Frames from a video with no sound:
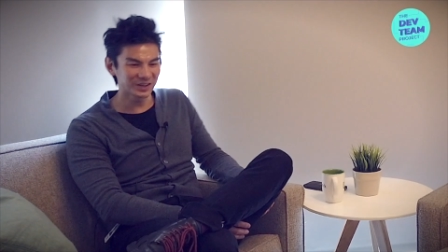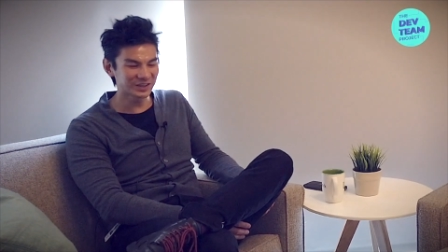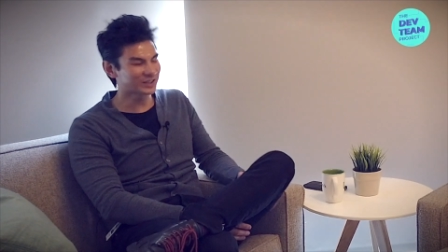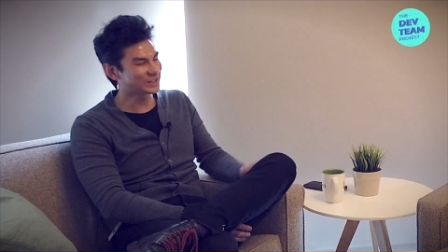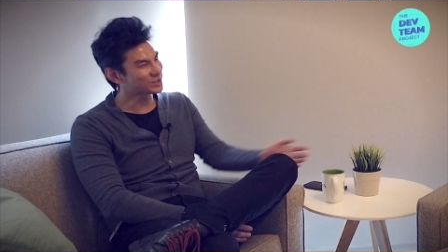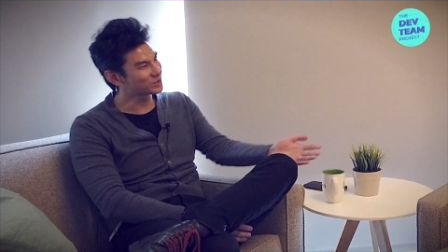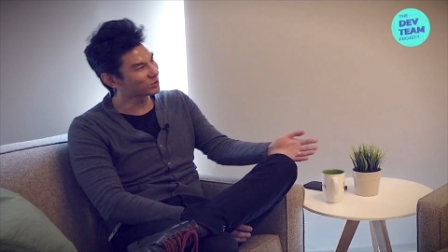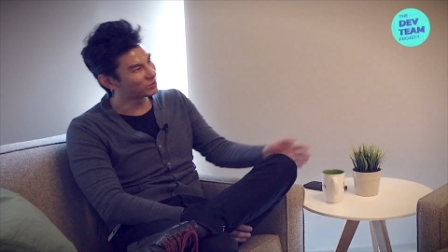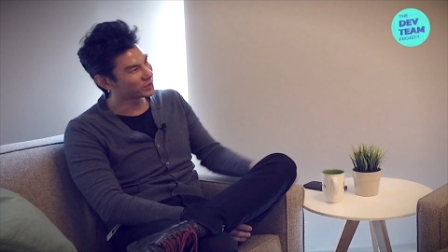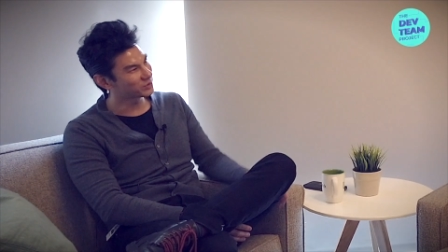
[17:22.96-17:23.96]
That's
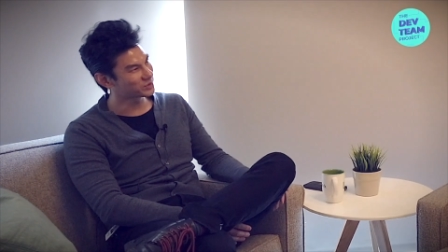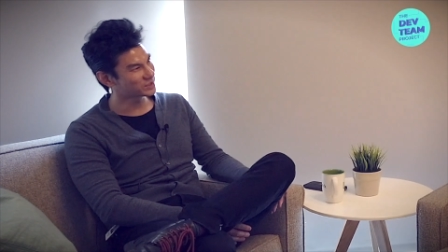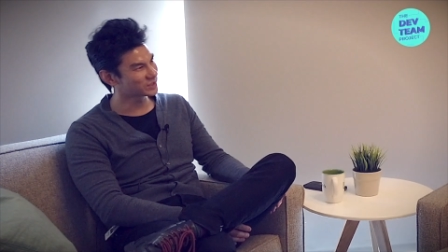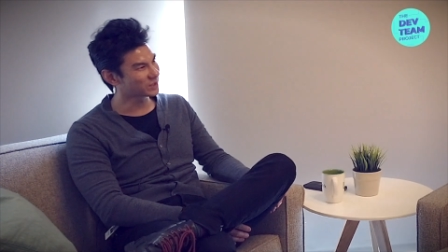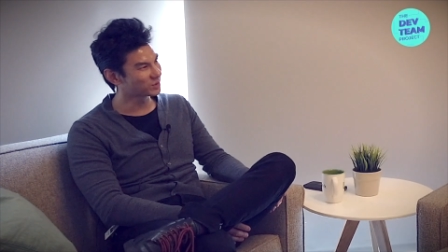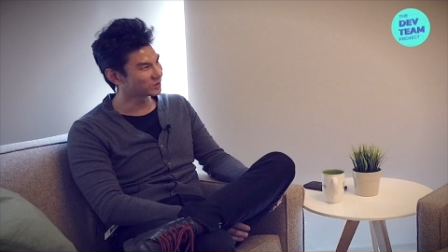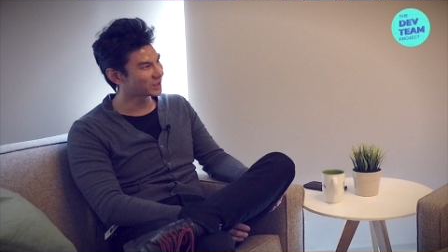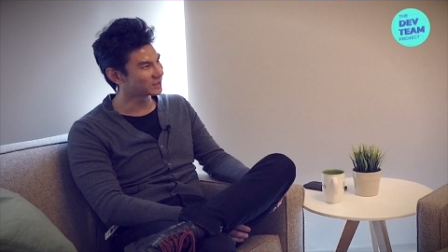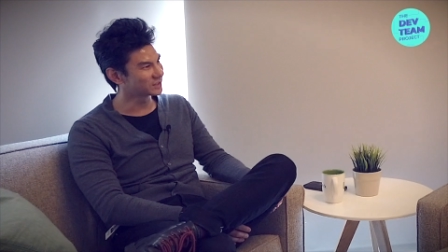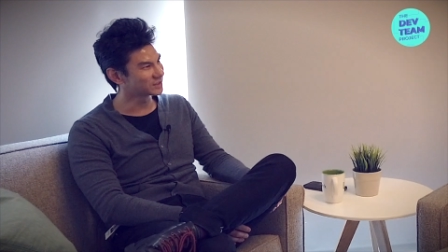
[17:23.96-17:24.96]
also one of the reasons I wrote
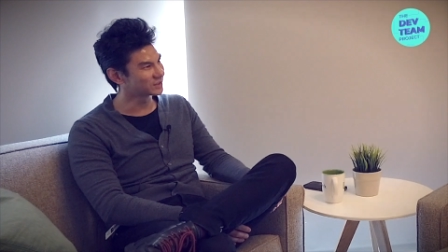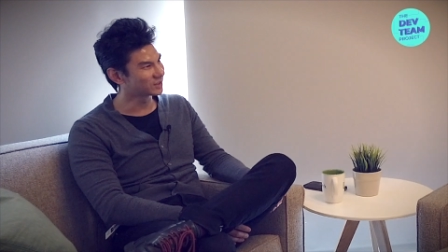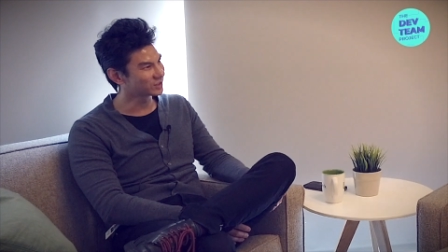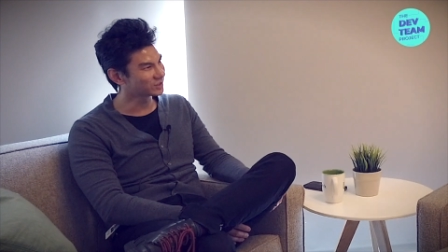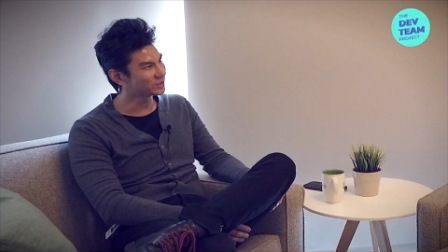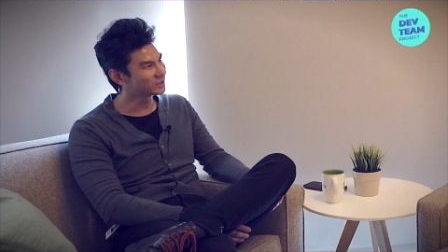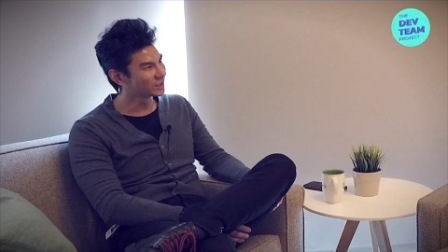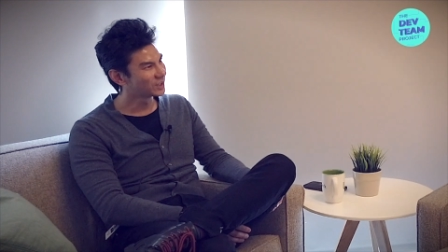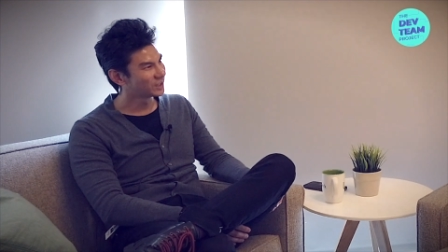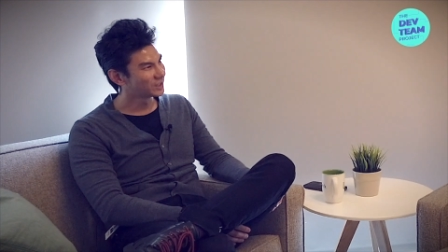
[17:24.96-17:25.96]
that LinkedIn article.
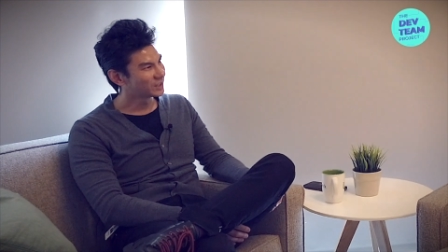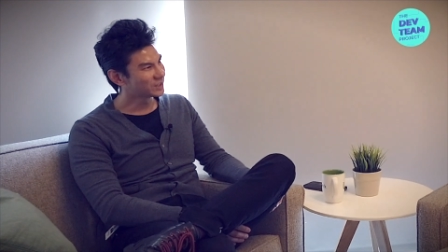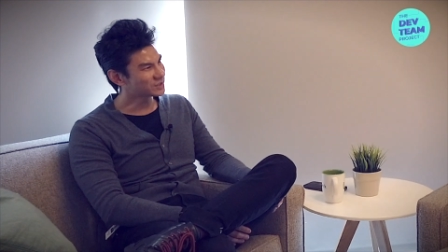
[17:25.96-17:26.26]
Mm-hmm.